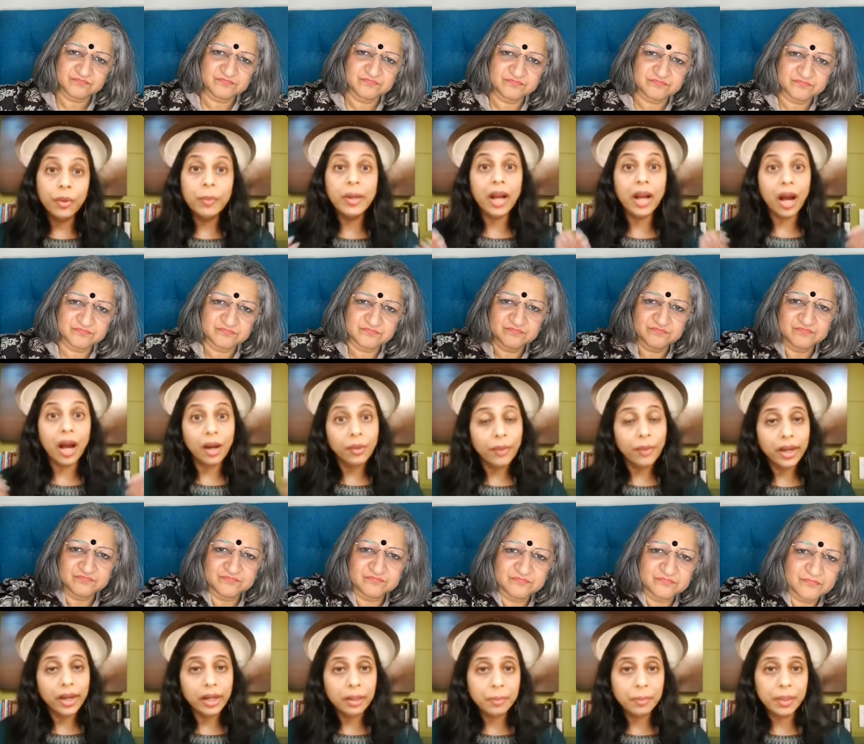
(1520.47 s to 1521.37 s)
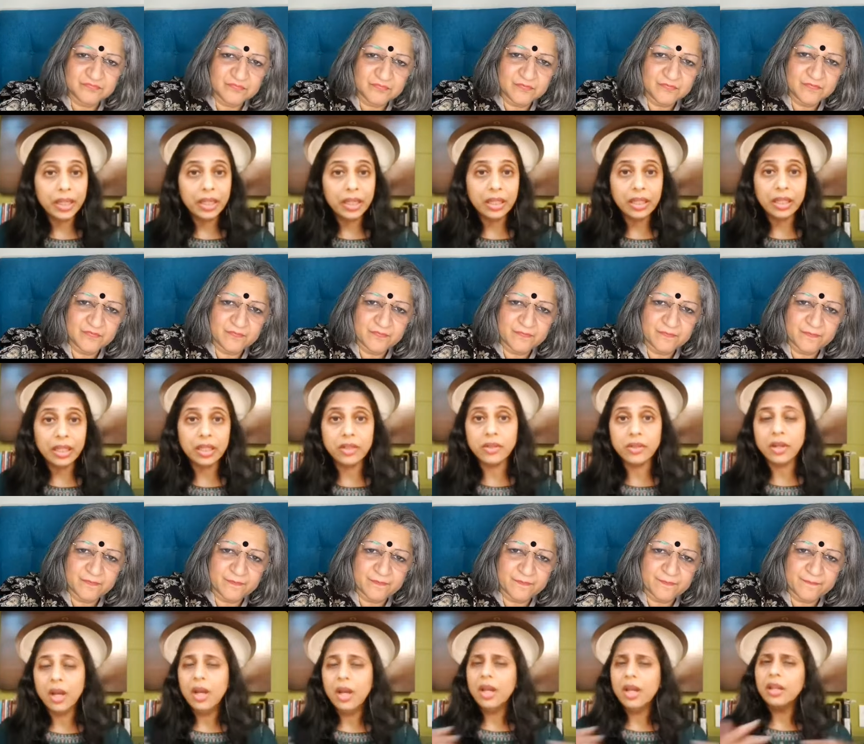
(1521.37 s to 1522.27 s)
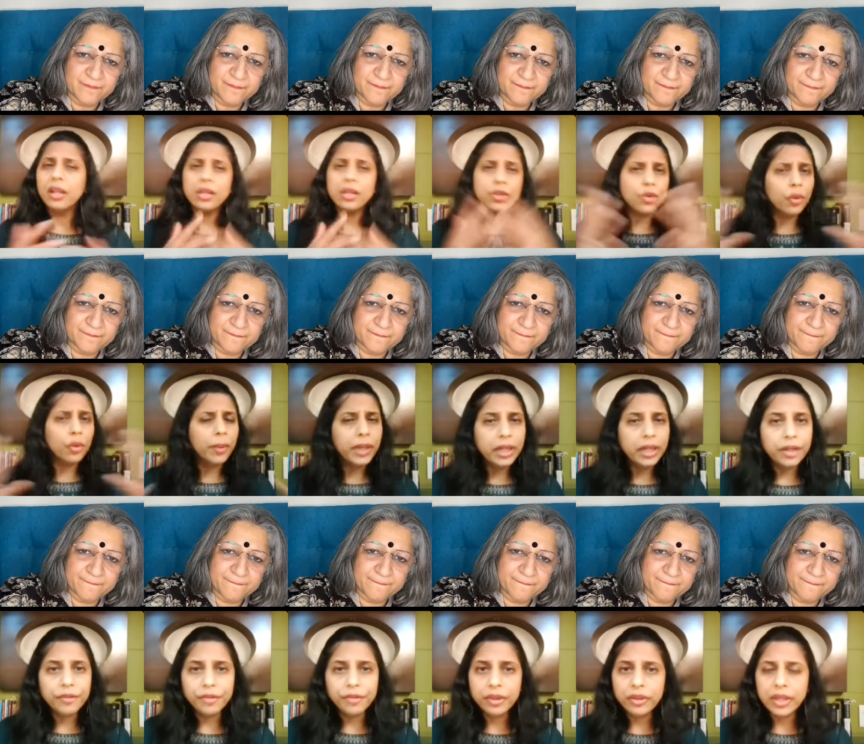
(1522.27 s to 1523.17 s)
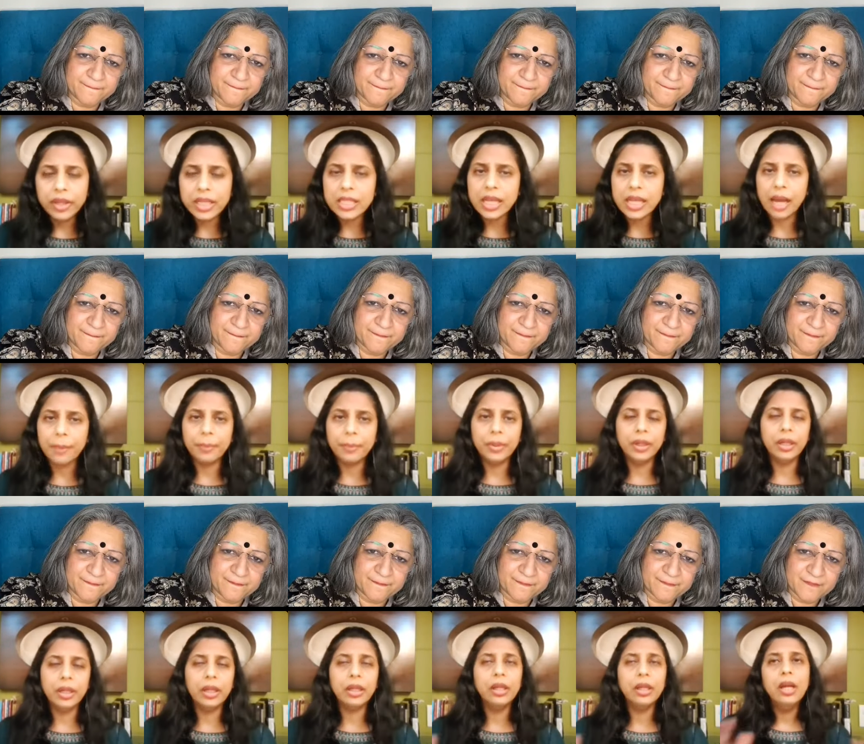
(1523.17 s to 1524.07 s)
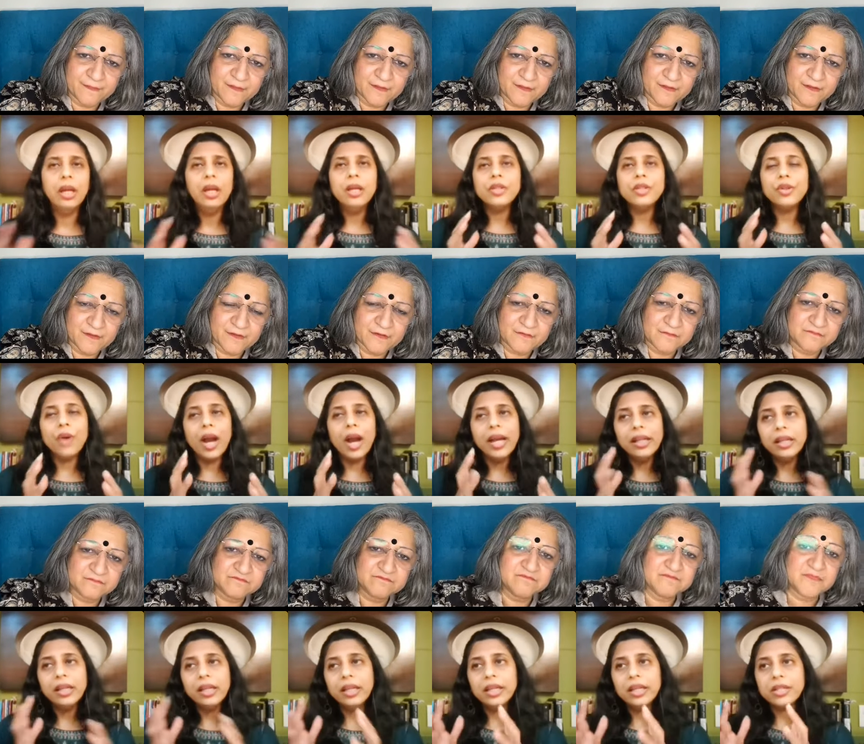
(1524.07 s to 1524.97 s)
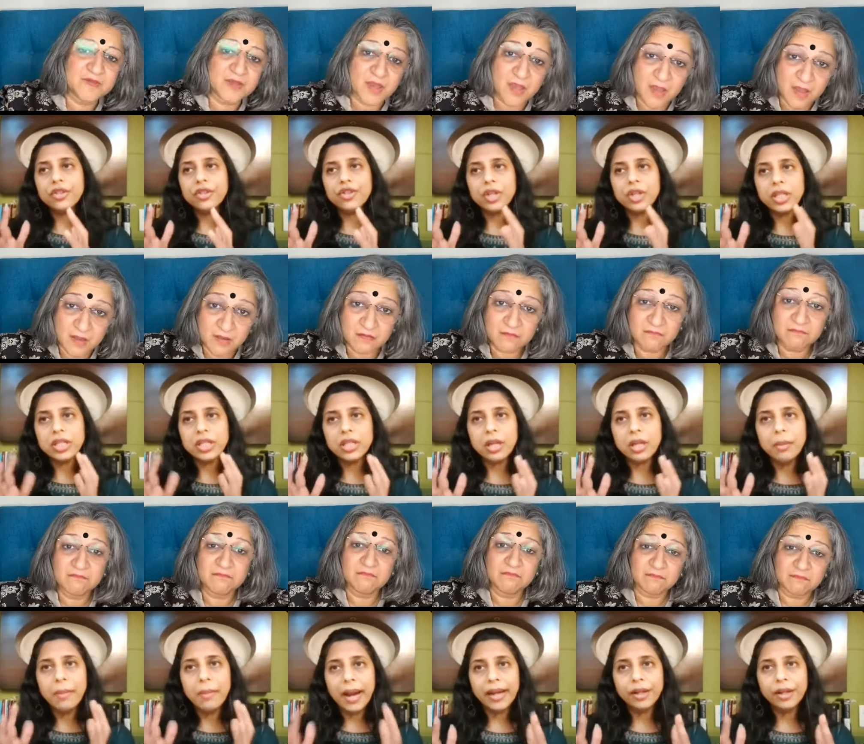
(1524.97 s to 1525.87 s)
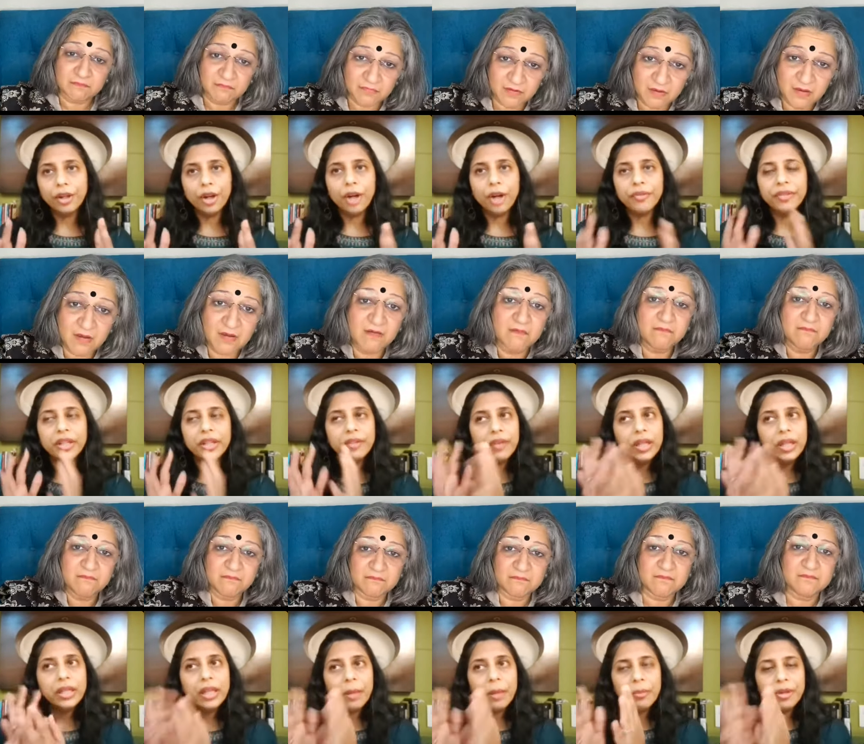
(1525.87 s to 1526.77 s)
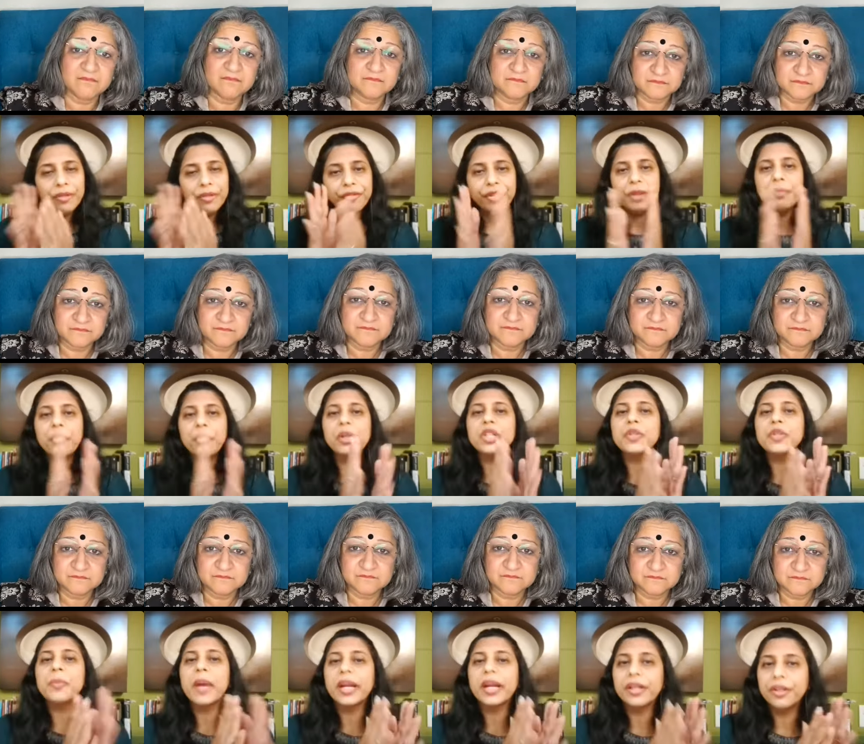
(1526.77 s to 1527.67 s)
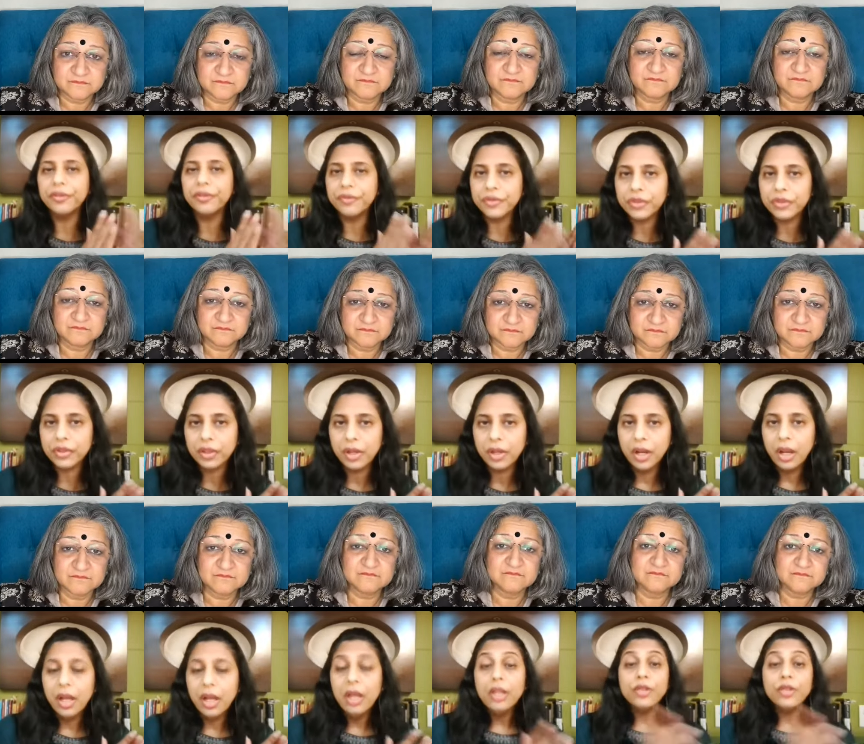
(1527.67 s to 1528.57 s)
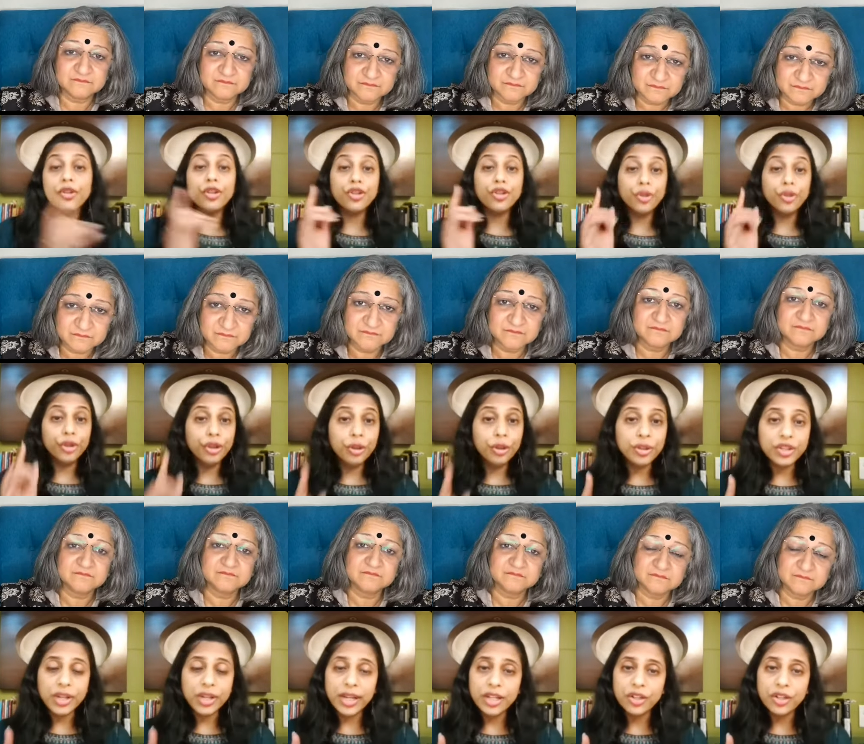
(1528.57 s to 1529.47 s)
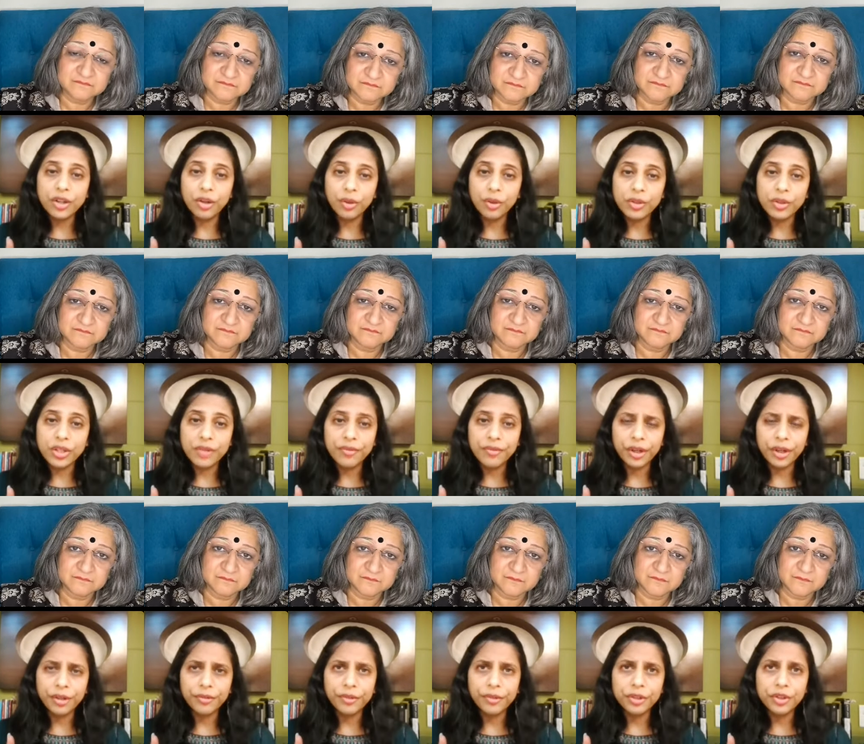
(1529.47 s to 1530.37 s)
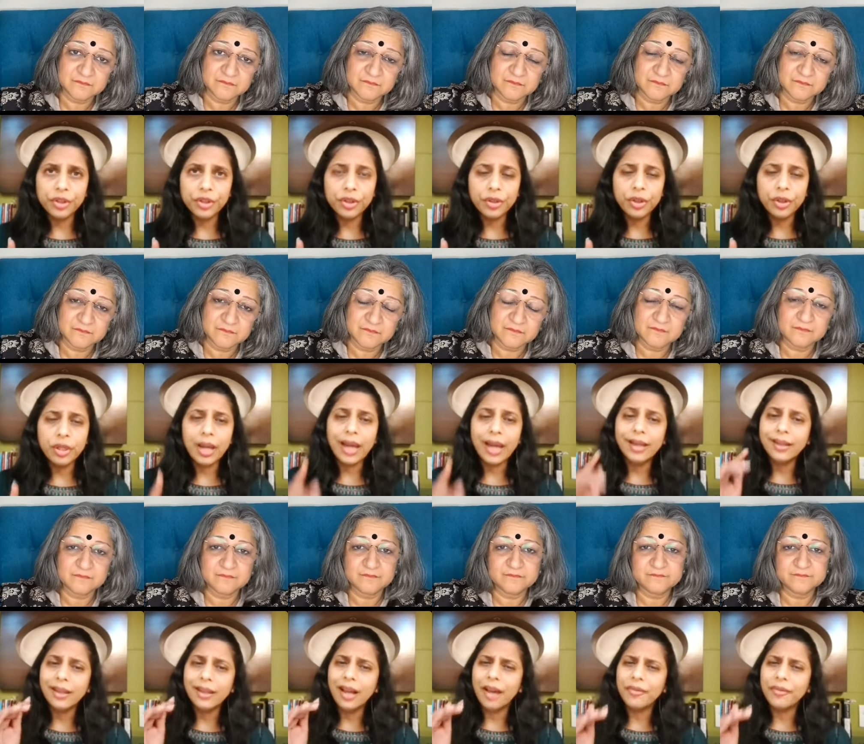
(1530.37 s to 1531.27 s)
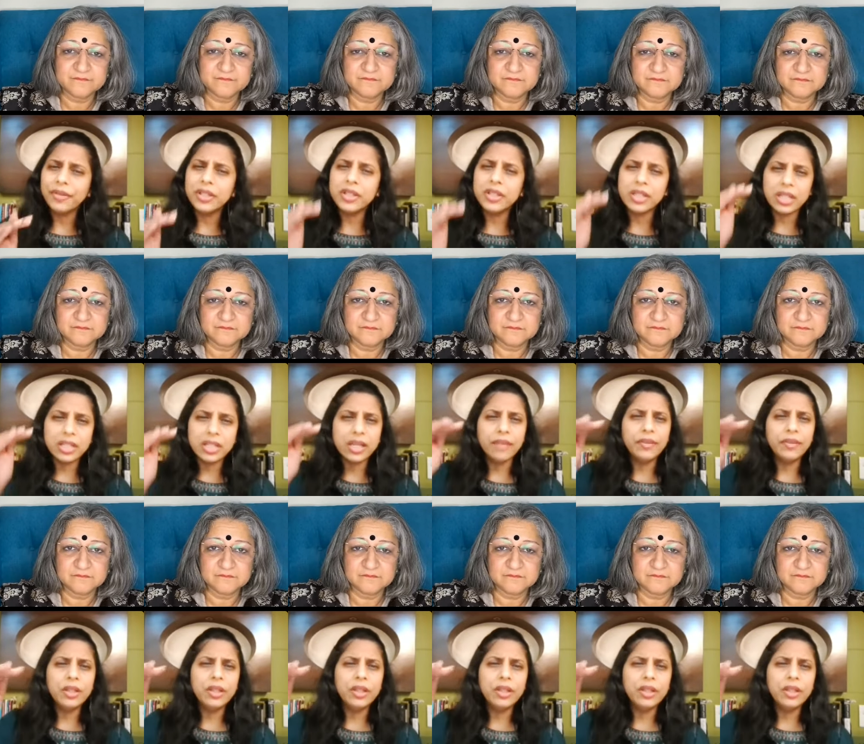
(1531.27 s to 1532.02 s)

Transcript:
Speaker 1: There's so many different things happening. So I think it's yeah. just a matter of yeah. giving them different perspectives so, should you change clothes in front of your children? I think after six, seven years, you can avoid it because